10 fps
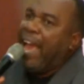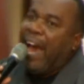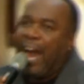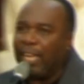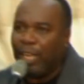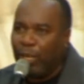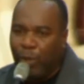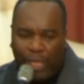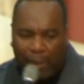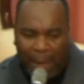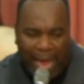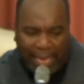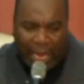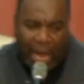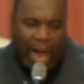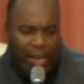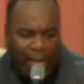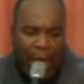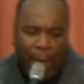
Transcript: Hallelujah, my God,